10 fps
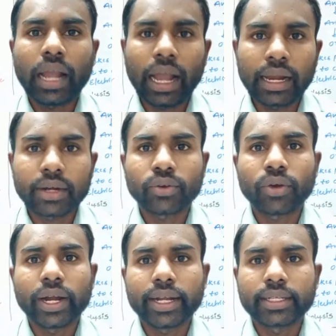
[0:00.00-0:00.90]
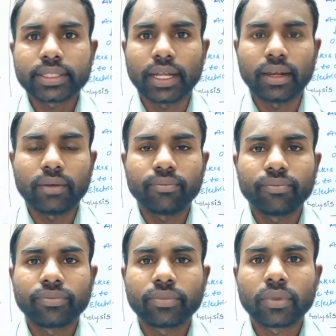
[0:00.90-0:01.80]
electrolytic cell.
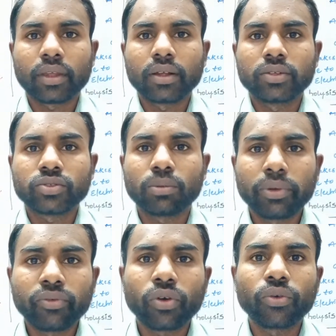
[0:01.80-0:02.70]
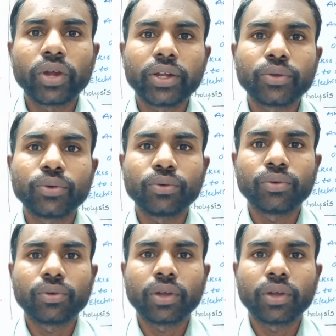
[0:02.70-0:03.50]
So before going to